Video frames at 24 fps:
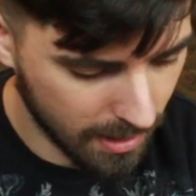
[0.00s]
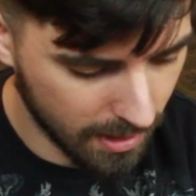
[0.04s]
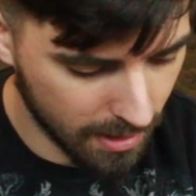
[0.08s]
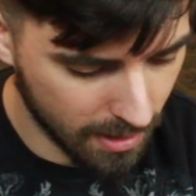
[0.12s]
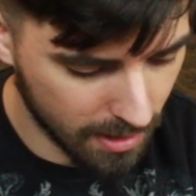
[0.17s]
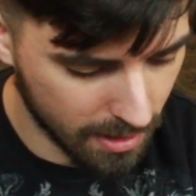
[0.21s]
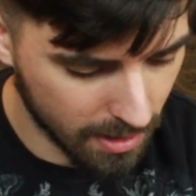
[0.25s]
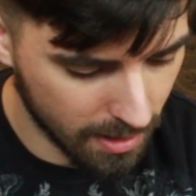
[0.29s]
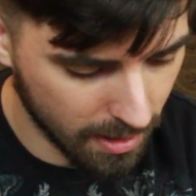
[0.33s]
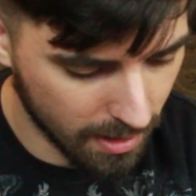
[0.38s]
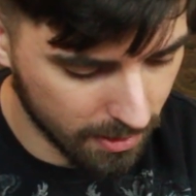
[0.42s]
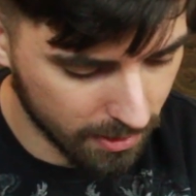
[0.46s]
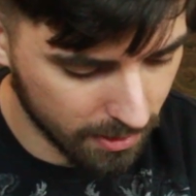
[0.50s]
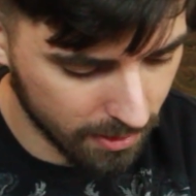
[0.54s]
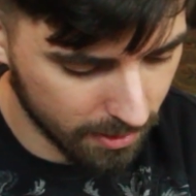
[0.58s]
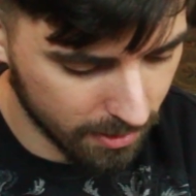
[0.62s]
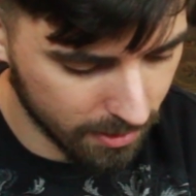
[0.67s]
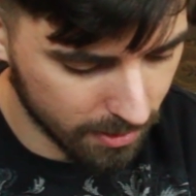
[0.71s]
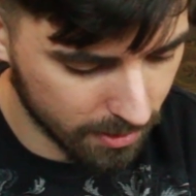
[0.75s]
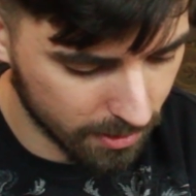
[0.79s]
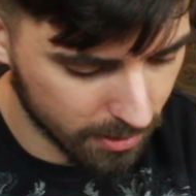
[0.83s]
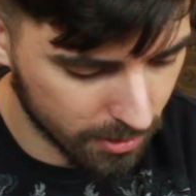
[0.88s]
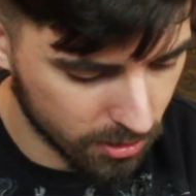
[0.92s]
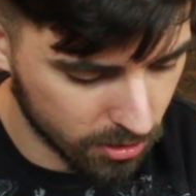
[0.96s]
And
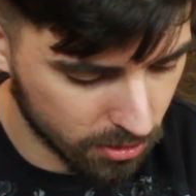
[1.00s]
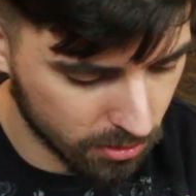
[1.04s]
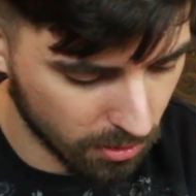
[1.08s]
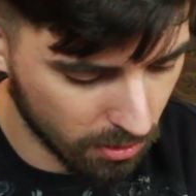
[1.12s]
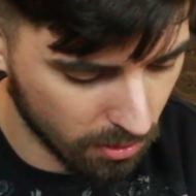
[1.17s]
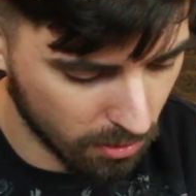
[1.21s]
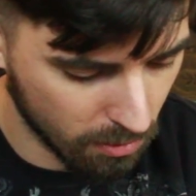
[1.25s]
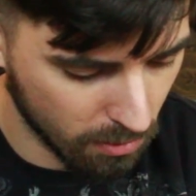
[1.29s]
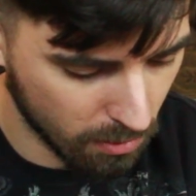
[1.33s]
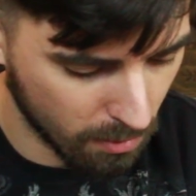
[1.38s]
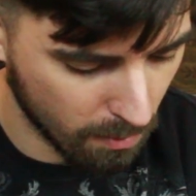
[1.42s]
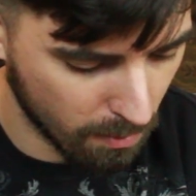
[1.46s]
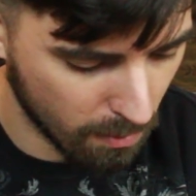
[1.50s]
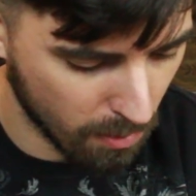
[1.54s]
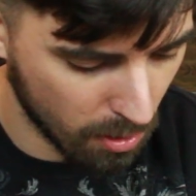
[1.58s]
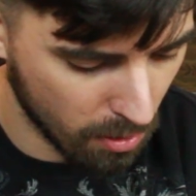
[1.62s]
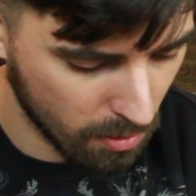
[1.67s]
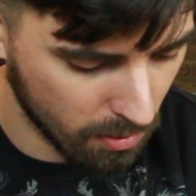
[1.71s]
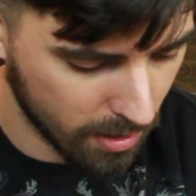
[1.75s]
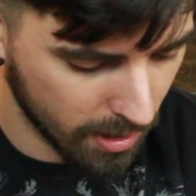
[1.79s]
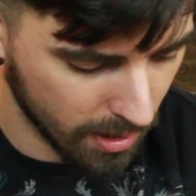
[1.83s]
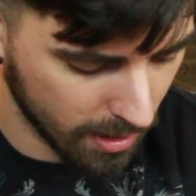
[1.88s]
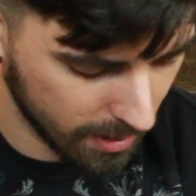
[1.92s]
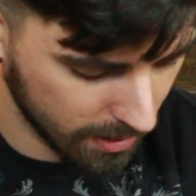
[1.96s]
another
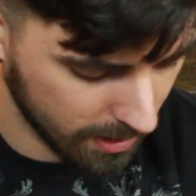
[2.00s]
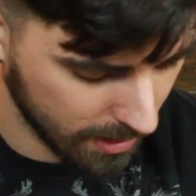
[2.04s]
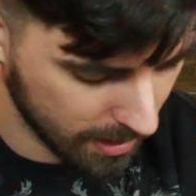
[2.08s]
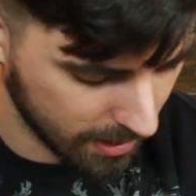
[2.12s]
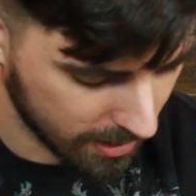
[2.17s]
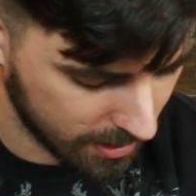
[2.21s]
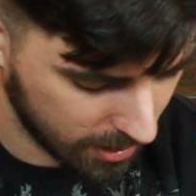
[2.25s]
Dromoka the